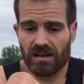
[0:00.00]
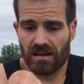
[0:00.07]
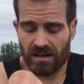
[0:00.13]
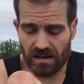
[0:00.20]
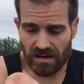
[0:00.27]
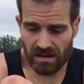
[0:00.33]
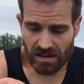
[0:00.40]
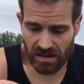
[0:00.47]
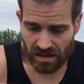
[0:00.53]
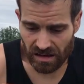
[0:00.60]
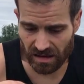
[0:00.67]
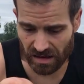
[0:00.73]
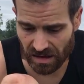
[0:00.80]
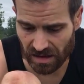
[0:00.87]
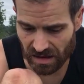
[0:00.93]
Like, if anything,
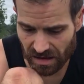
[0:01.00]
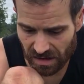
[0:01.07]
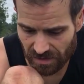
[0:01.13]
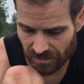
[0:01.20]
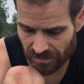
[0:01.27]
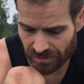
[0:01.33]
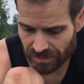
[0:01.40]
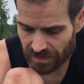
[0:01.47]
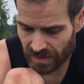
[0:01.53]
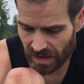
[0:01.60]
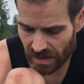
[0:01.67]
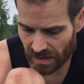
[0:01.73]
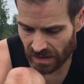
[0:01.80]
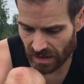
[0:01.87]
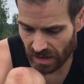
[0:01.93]
you can step on a rock, right?
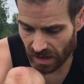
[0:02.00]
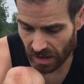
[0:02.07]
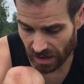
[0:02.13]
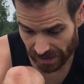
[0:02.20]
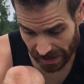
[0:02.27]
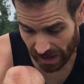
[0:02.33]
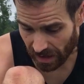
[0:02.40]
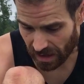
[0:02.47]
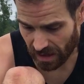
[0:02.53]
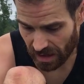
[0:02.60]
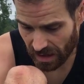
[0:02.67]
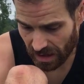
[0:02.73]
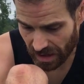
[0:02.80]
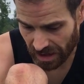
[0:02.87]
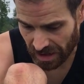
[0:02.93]
Yeah.
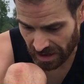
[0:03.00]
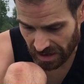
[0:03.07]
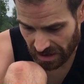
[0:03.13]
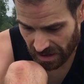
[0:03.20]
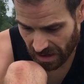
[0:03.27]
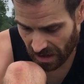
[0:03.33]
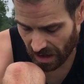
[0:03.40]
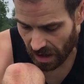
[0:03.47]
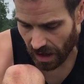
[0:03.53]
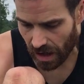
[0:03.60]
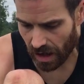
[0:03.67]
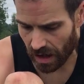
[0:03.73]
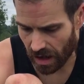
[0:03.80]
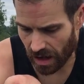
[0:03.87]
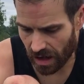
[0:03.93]
You gotta be
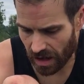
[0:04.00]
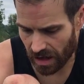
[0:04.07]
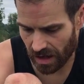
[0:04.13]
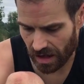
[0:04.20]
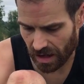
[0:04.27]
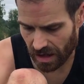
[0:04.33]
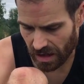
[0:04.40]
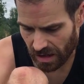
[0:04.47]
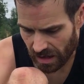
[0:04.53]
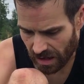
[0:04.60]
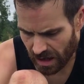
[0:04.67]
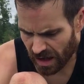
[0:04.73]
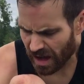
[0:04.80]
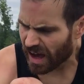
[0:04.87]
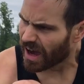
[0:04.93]
keen, you gotta be sharp.
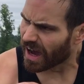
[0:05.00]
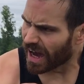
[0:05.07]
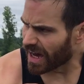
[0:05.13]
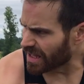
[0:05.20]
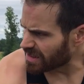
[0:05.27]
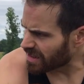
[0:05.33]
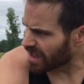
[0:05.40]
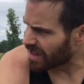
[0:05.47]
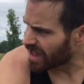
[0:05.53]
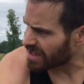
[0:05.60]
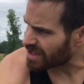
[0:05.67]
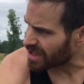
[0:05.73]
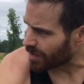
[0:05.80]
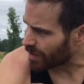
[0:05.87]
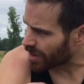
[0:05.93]
And like
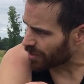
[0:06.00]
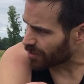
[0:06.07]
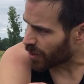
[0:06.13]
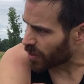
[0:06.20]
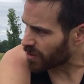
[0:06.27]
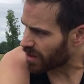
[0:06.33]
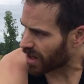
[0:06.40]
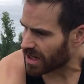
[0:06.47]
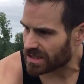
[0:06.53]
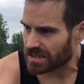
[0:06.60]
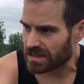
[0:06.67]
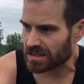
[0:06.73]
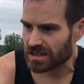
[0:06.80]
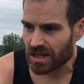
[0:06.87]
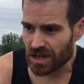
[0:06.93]
some of the road
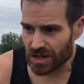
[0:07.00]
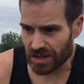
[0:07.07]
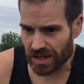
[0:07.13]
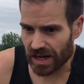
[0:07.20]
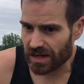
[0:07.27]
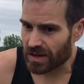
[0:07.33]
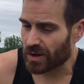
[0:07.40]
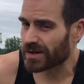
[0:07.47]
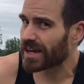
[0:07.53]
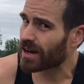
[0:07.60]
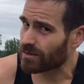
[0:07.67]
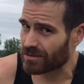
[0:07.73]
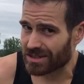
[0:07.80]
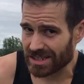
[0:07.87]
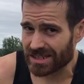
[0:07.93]
crossings, you gotta go
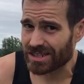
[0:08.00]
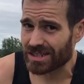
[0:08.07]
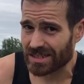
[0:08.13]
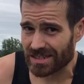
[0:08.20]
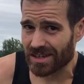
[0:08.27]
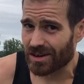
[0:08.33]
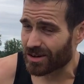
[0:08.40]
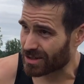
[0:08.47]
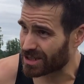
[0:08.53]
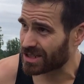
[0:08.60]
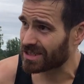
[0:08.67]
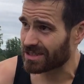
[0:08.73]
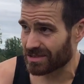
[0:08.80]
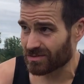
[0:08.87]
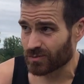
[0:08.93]
down ditches that are
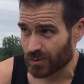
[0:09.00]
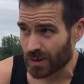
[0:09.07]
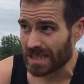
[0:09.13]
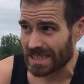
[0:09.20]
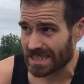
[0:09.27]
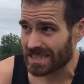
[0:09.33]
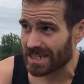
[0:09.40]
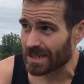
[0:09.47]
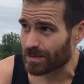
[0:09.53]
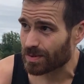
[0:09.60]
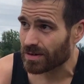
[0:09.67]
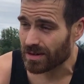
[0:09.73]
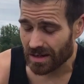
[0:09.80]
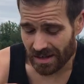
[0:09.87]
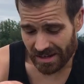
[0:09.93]
really steep.
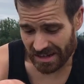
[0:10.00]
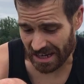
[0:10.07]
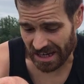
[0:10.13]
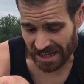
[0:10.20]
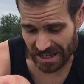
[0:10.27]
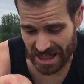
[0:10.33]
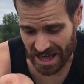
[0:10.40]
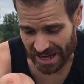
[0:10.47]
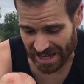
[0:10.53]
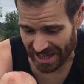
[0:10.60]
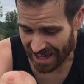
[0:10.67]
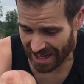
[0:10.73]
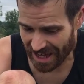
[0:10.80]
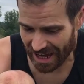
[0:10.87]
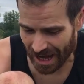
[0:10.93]
And like,
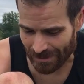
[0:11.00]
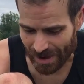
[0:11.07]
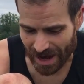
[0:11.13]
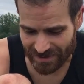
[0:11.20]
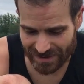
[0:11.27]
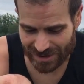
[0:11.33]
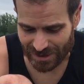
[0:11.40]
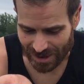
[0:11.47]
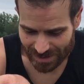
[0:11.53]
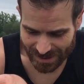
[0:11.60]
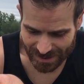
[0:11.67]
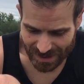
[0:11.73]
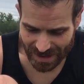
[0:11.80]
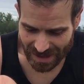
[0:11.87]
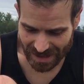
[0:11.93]
I'm having
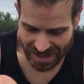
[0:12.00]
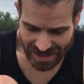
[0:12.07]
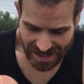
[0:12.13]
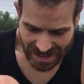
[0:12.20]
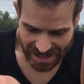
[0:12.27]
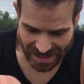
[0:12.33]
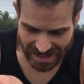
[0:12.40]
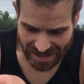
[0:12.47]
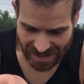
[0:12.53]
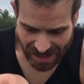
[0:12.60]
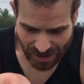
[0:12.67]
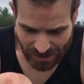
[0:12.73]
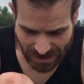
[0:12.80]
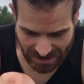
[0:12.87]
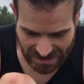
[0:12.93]
trouble getting
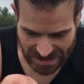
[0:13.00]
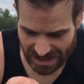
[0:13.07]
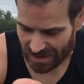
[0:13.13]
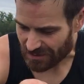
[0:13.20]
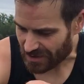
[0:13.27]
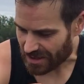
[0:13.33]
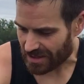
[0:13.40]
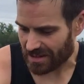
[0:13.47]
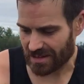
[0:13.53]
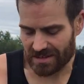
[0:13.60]
down there safely.